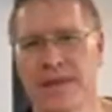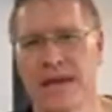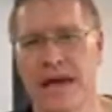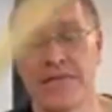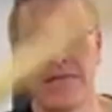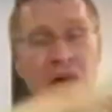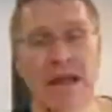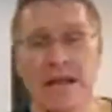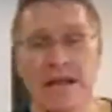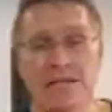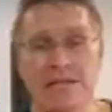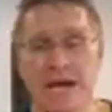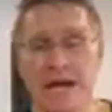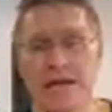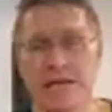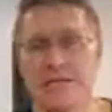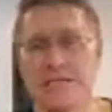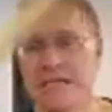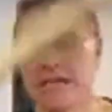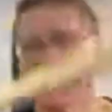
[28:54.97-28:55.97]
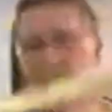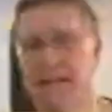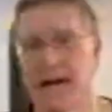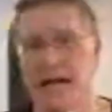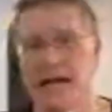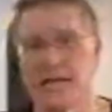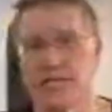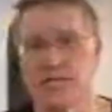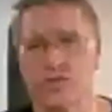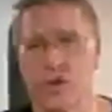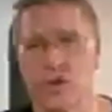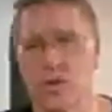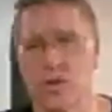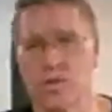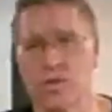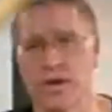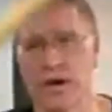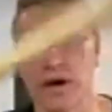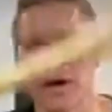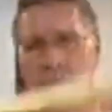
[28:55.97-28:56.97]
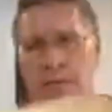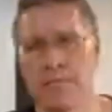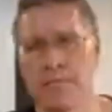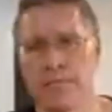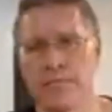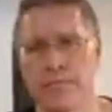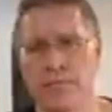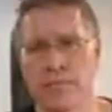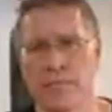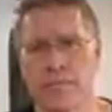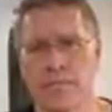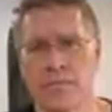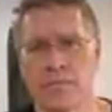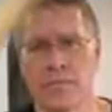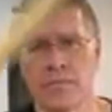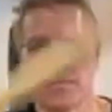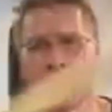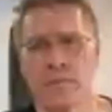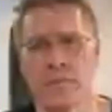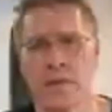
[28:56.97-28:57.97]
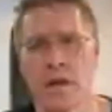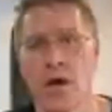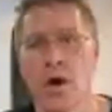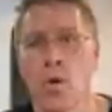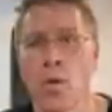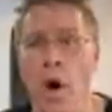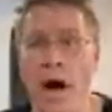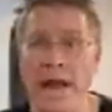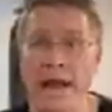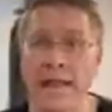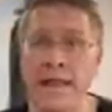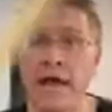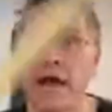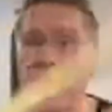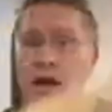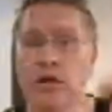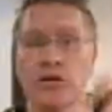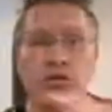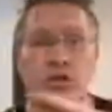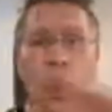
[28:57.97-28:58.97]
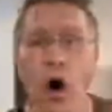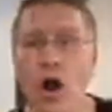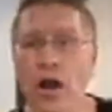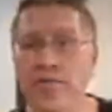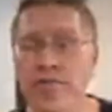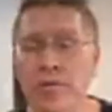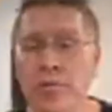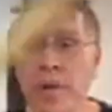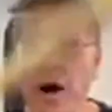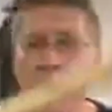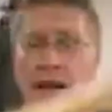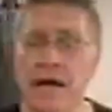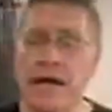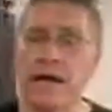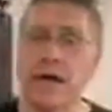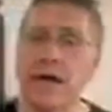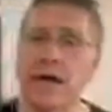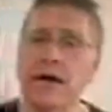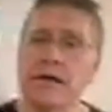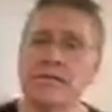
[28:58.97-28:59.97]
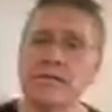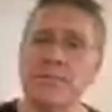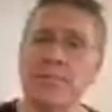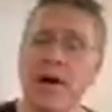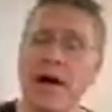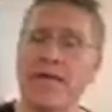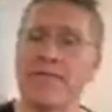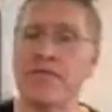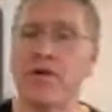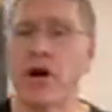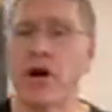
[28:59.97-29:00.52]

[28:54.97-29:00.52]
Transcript: and then it's and since then it's sold. Um, and then I used all of the money to pay for